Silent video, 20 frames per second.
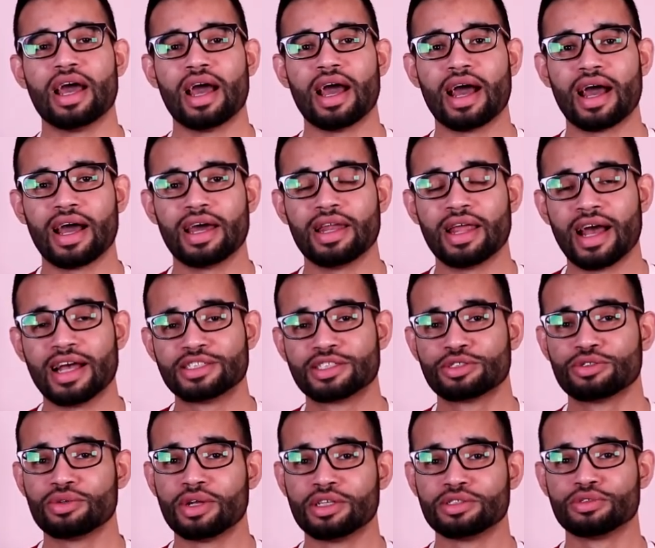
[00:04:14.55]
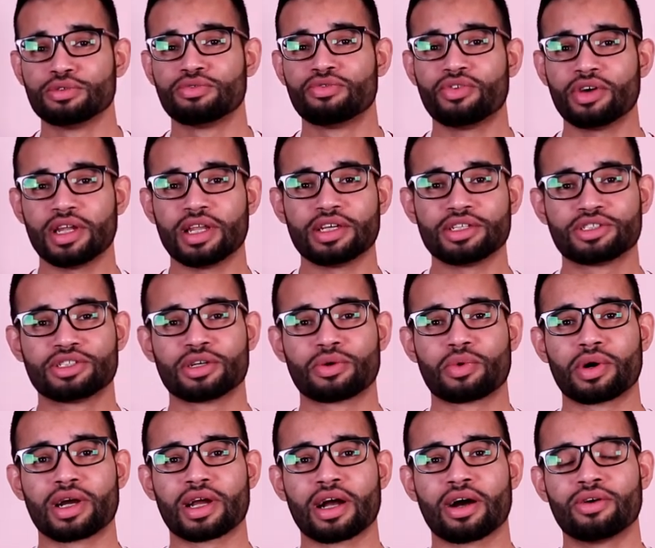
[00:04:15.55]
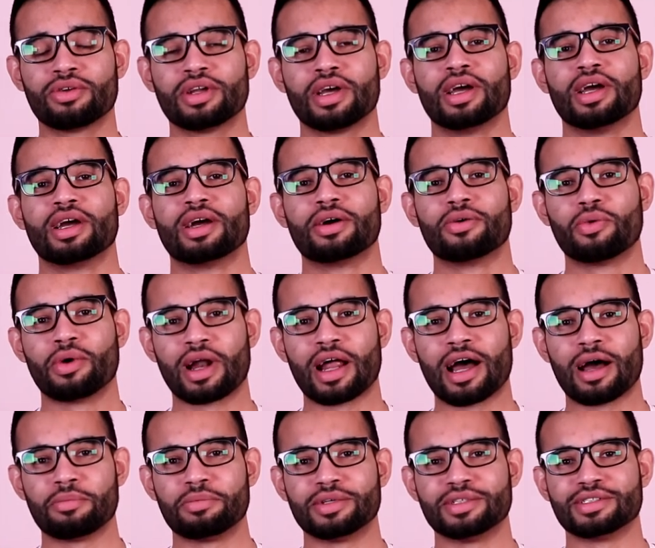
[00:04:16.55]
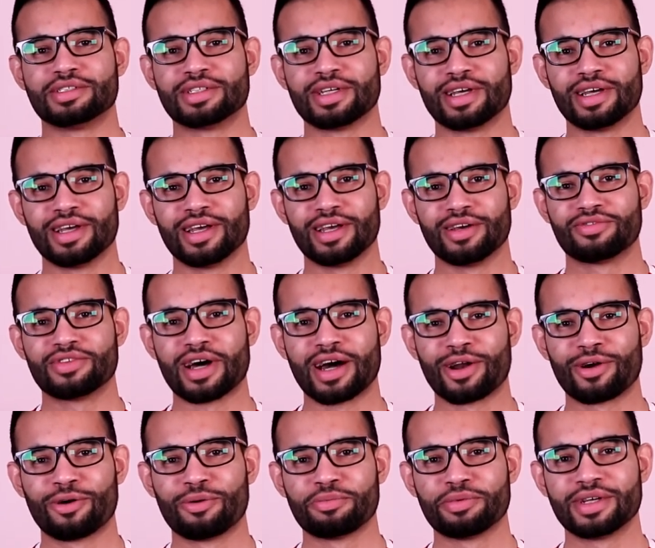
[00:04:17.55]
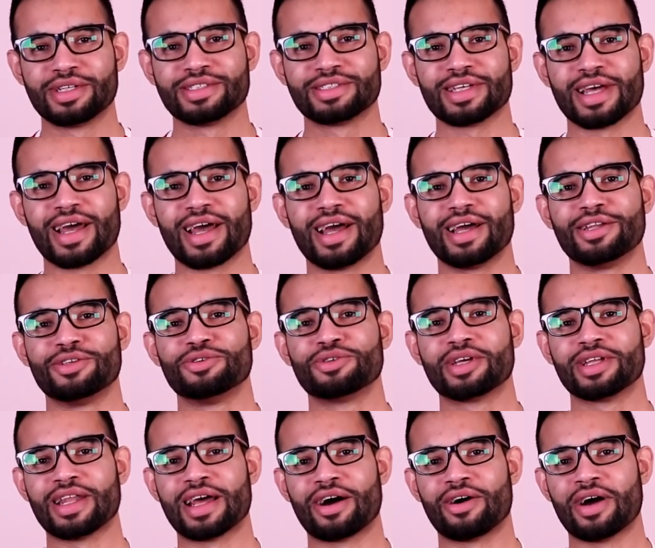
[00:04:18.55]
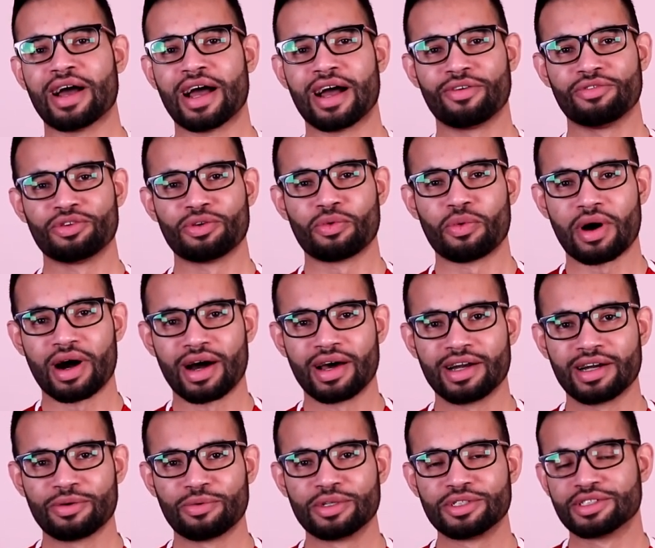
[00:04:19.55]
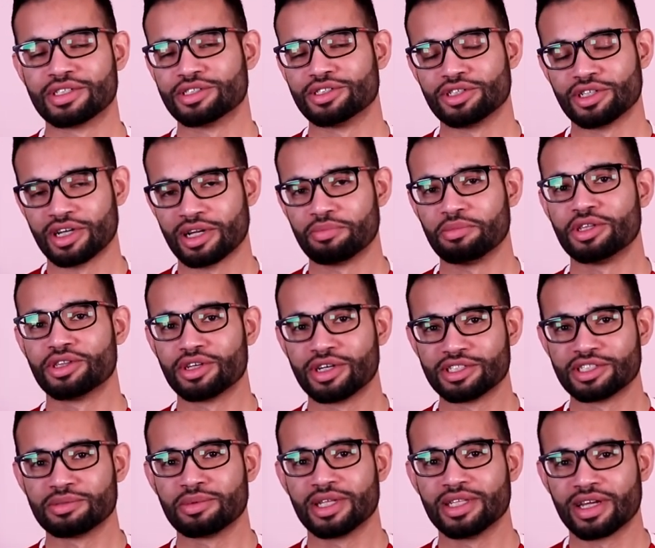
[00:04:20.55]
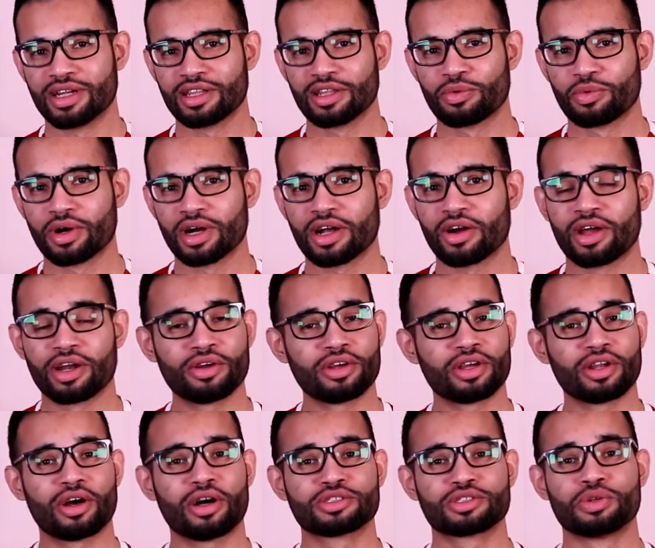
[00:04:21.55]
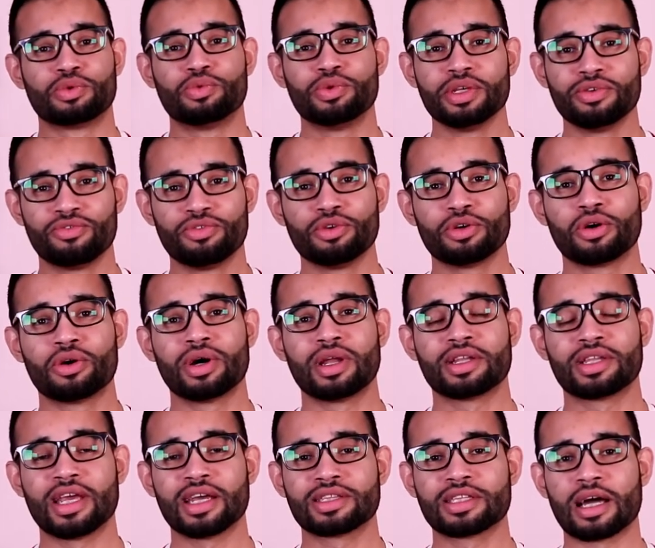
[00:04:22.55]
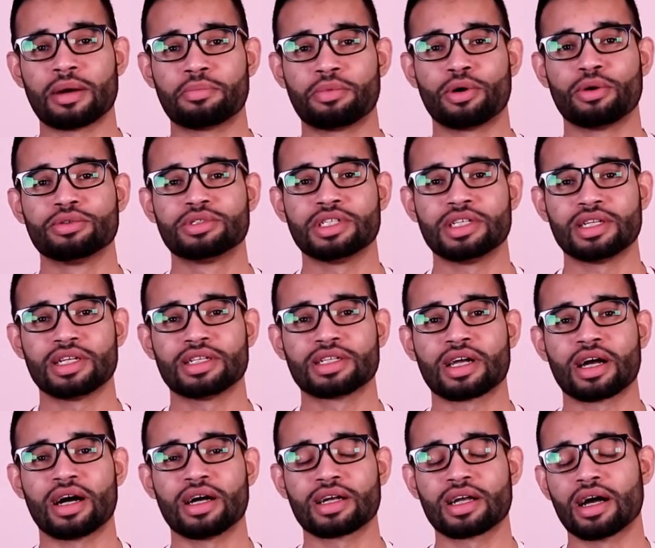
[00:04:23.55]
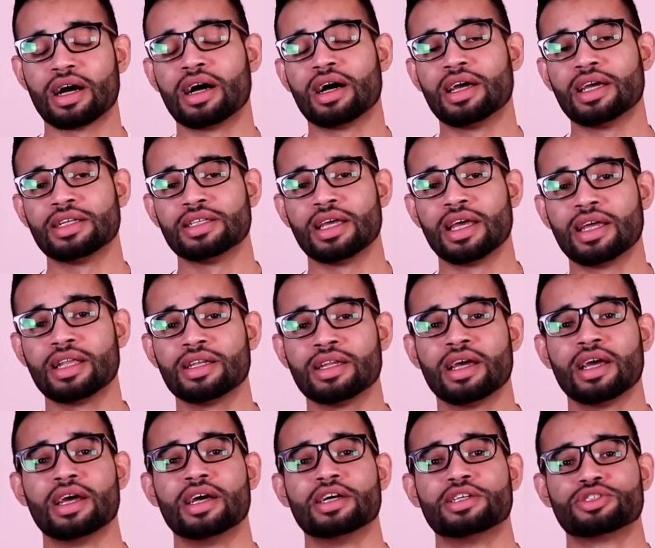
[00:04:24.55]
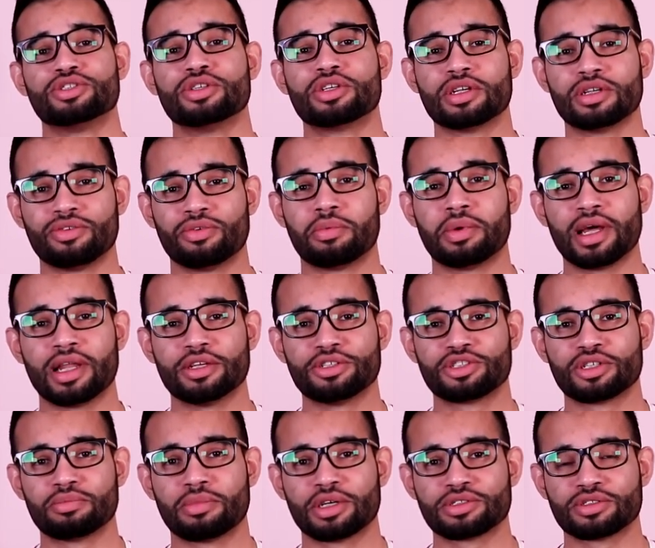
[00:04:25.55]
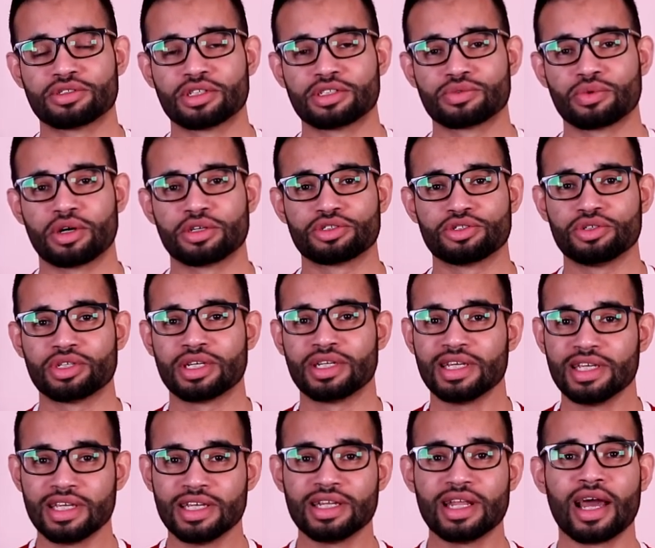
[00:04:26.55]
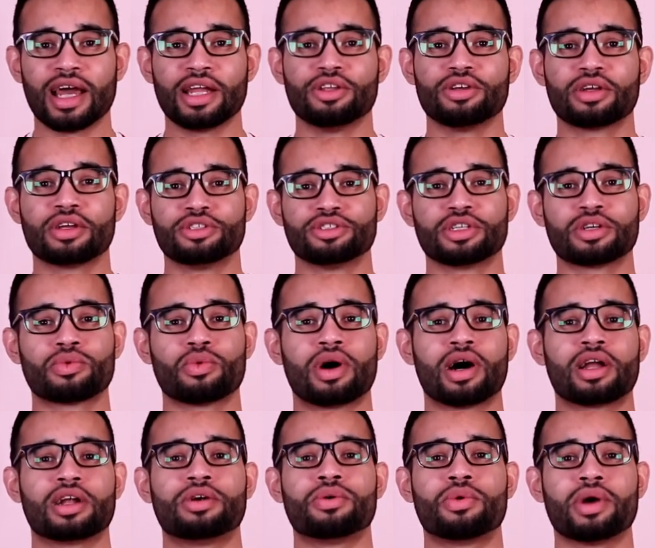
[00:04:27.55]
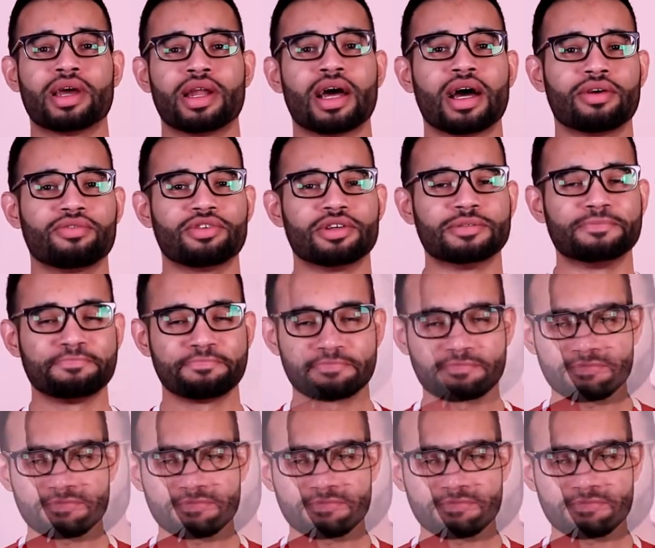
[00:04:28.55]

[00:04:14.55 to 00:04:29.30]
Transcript: And as soon as you finish your workout, what happens? Iftar opens and you can now have your water, which because you're going to be thirsty by the end of the workout, and you can also refuel and take that protein in so you can replenish your muscles as well. So you can eat and you can drink water right after.